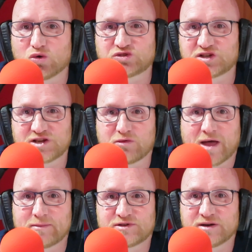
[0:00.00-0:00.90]
to
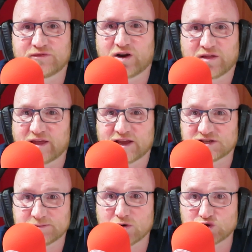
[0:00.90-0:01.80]
Southampton for, I think
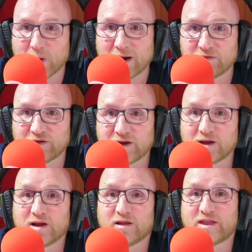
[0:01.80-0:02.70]
it's about
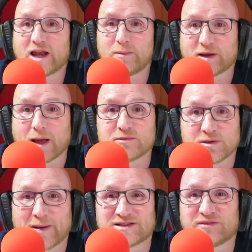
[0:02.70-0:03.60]
12. Then he becomes
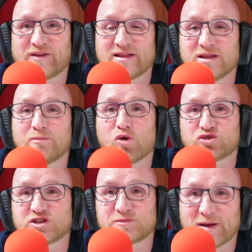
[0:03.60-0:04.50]
the best defender, the
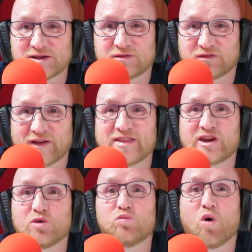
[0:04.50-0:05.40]
most expensive defender
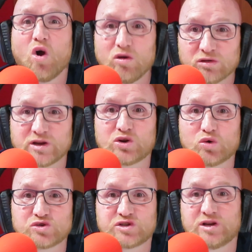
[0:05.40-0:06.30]
in the world, and
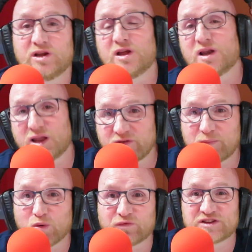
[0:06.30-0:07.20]
goes to
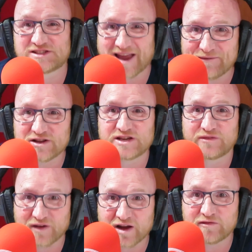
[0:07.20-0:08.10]
Liverpool for
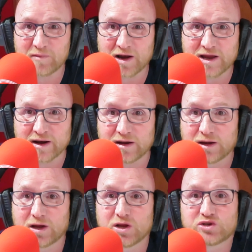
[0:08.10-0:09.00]
75 million. Yep.
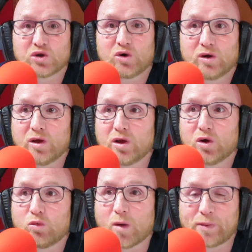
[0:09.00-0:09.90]
So
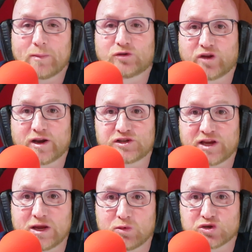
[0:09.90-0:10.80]
what people are trying to
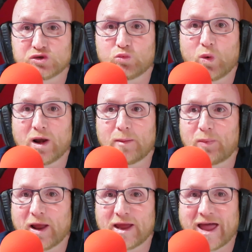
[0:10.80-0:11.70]
say was, will a
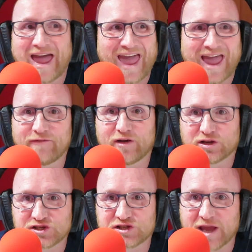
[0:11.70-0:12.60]
player ever
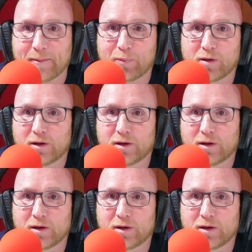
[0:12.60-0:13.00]
skip